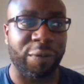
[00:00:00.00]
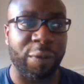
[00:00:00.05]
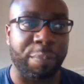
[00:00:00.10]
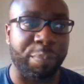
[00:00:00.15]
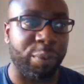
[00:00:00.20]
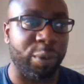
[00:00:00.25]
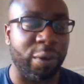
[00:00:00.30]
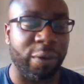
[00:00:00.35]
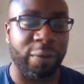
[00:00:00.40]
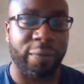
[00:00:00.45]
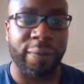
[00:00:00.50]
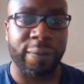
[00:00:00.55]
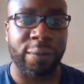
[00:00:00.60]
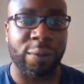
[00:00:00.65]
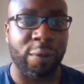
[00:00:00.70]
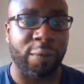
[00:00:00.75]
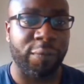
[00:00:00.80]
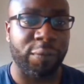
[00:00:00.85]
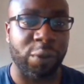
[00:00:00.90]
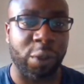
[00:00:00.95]
beautiful
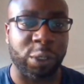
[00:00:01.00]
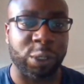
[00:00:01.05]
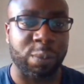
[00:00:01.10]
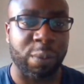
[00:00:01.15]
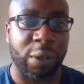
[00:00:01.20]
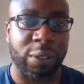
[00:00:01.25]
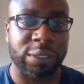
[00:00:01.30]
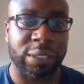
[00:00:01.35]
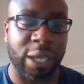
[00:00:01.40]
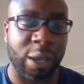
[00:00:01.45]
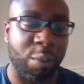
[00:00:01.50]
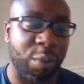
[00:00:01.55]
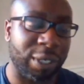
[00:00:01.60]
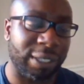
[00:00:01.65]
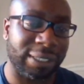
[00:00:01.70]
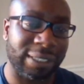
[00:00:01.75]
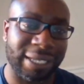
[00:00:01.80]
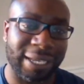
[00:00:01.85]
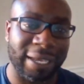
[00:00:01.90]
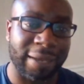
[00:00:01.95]
orthodox boxer. I want
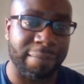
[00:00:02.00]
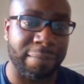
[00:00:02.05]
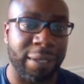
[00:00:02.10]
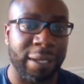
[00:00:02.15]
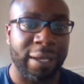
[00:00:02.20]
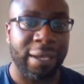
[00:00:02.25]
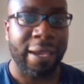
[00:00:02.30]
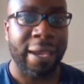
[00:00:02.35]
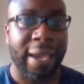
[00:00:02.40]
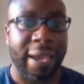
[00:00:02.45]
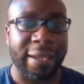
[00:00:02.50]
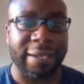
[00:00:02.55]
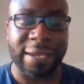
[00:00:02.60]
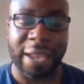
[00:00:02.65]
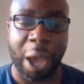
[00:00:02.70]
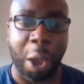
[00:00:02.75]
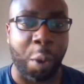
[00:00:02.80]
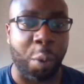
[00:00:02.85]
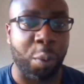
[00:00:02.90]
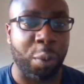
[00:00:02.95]
to see him
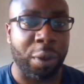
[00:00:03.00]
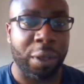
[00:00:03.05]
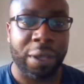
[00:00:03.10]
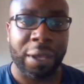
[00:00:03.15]
now